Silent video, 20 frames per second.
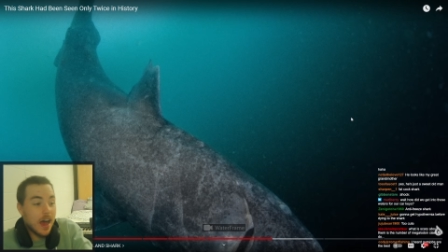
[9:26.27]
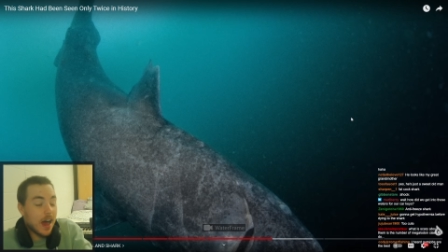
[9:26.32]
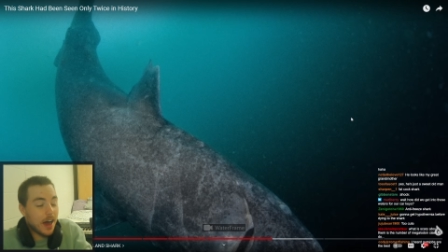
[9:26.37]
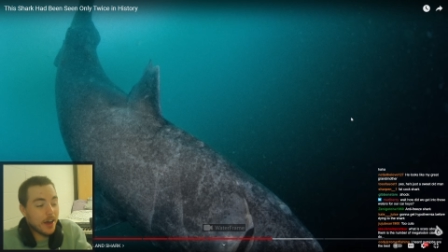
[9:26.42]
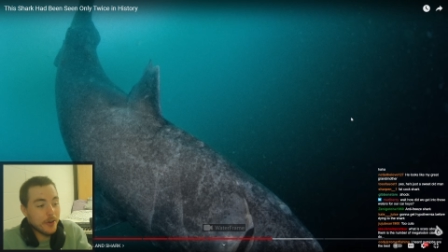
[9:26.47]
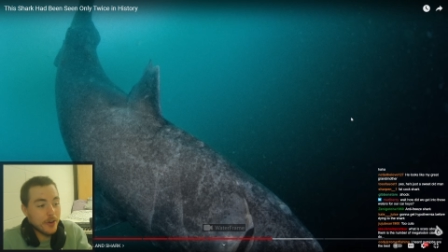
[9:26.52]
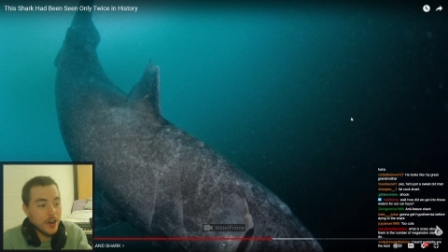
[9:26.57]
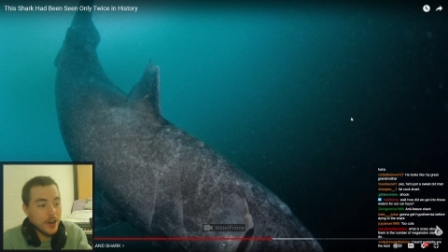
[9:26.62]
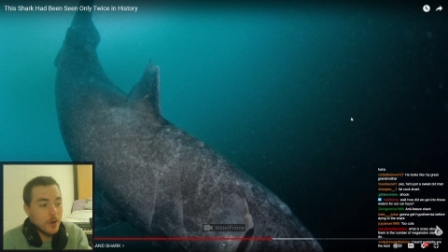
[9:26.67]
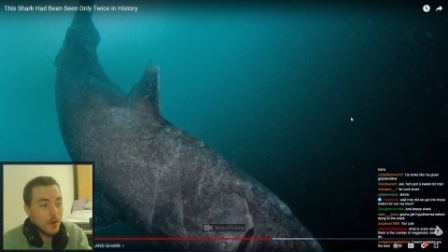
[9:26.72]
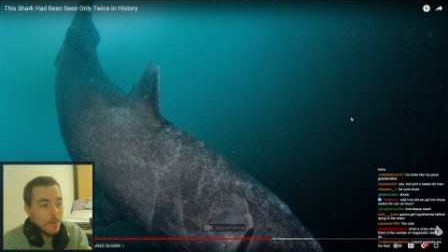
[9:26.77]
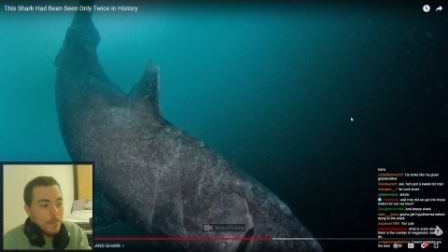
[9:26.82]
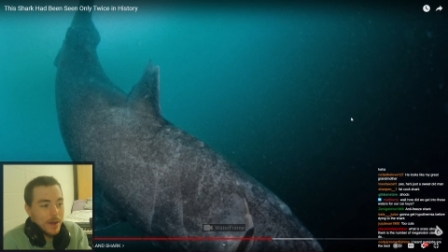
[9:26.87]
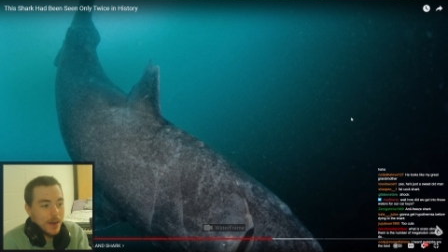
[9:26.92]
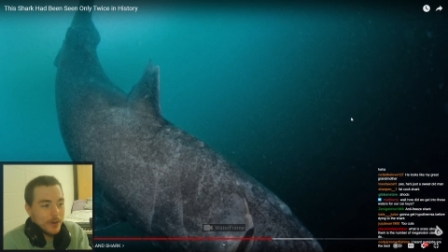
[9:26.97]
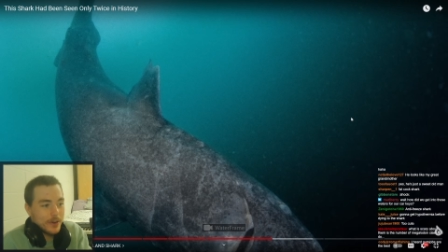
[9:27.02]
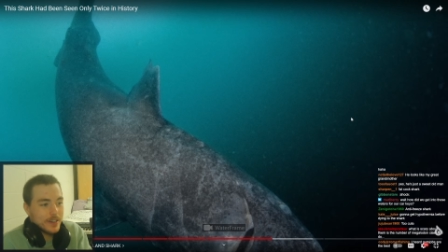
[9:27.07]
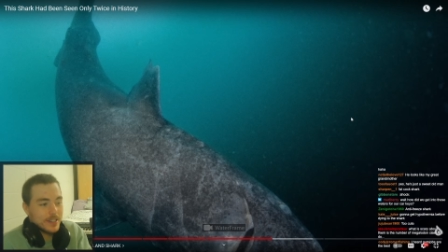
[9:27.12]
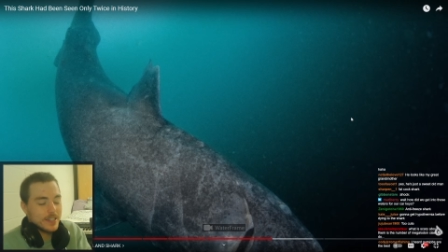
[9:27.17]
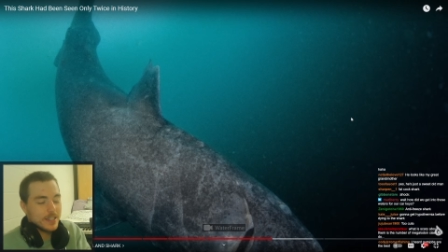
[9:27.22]
I don't know.
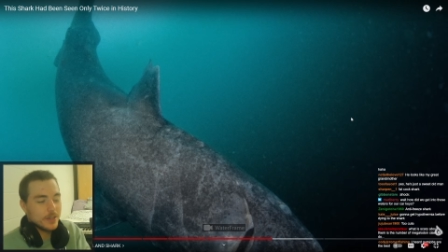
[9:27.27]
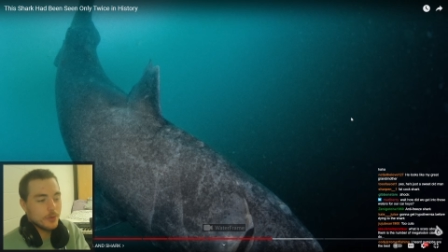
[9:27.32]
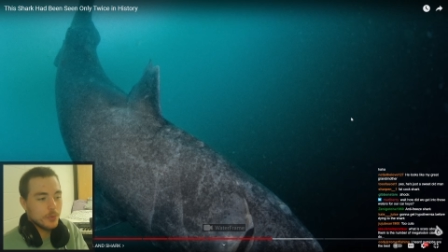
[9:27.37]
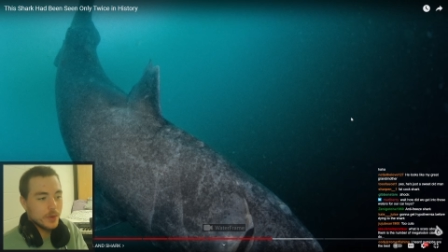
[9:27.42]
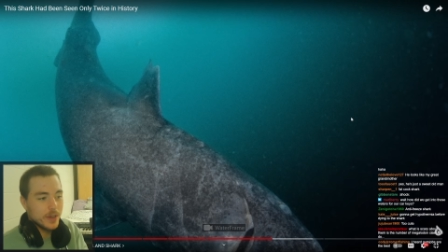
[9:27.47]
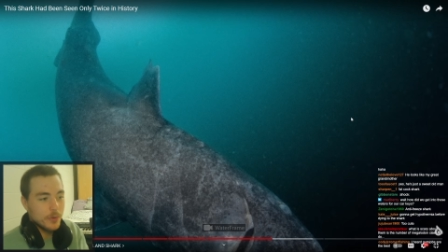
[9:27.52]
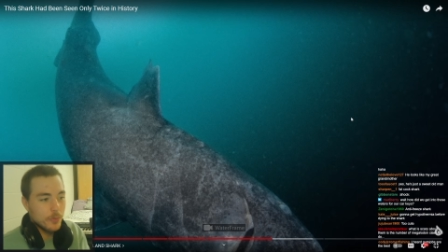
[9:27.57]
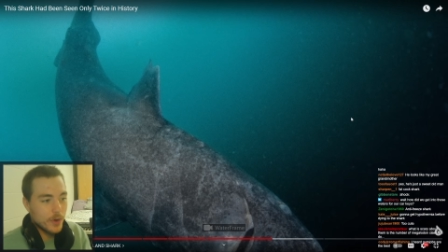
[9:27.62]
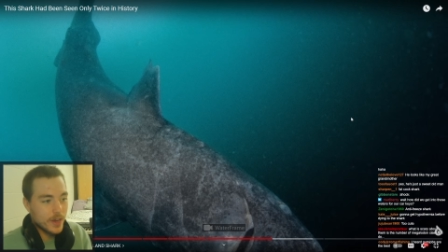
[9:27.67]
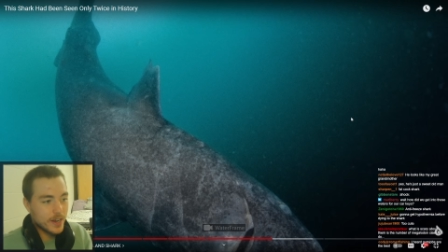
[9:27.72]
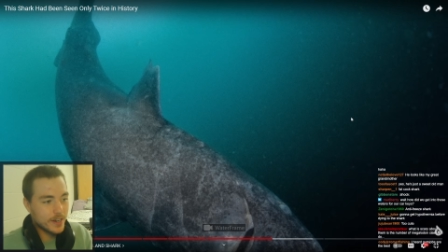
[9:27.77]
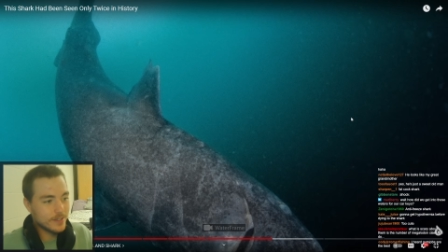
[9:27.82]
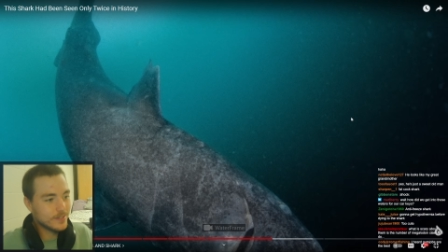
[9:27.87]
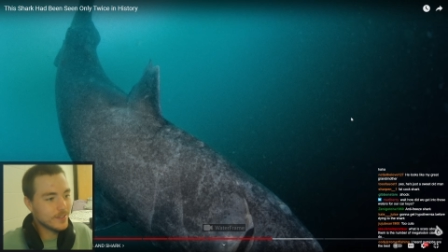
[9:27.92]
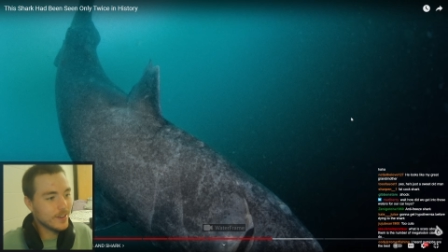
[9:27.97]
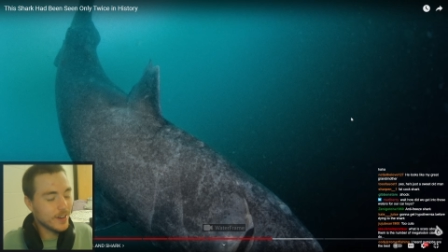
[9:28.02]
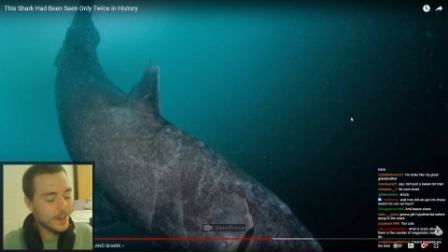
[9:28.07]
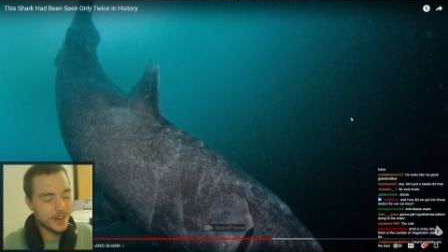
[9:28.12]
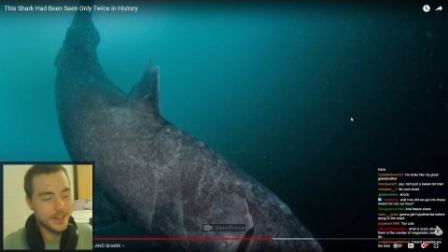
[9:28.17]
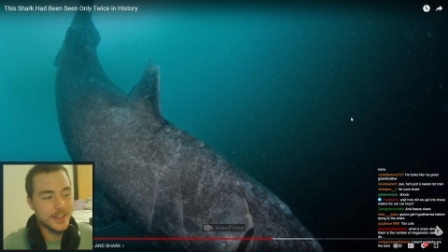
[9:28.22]
Apparently, we went
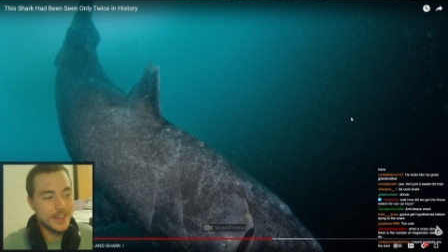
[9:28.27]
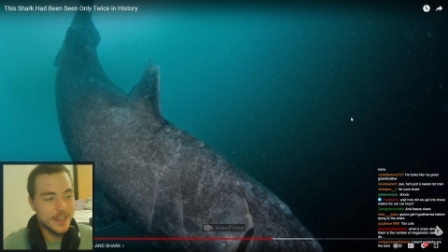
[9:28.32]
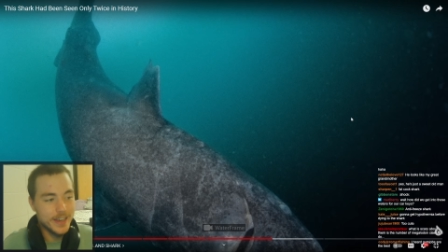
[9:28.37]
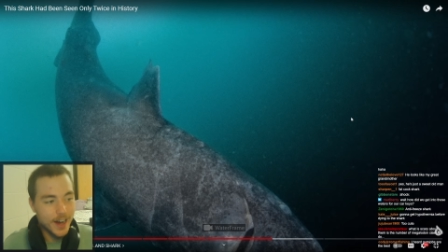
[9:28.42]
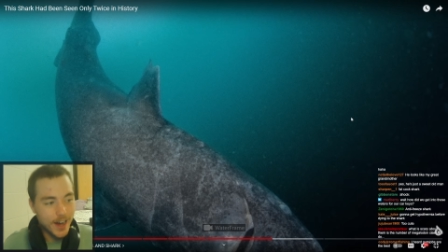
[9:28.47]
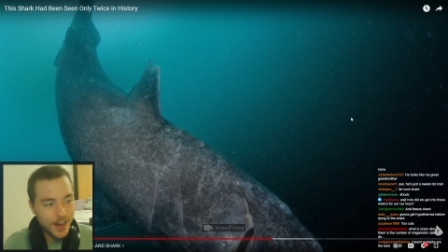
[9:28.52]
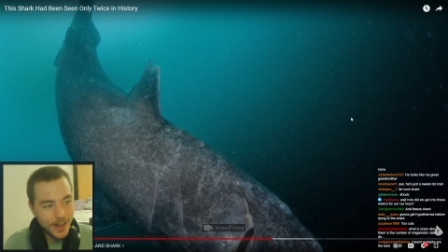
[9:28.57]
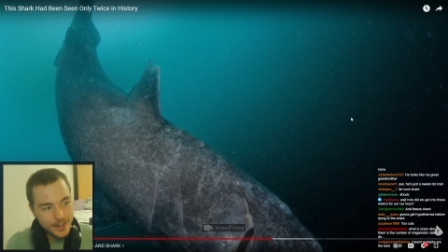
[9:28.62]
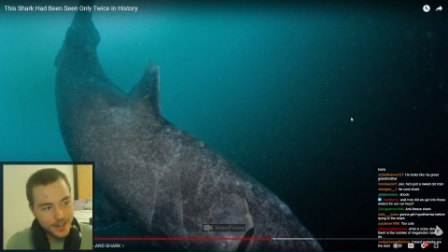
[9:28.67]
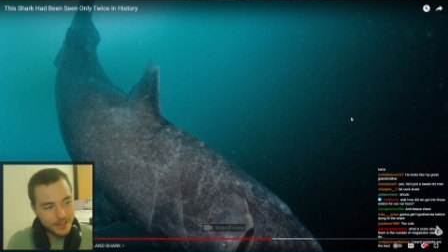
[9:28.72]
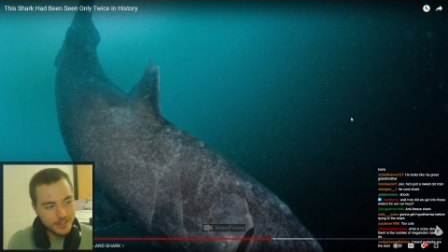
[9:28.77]
on a yacht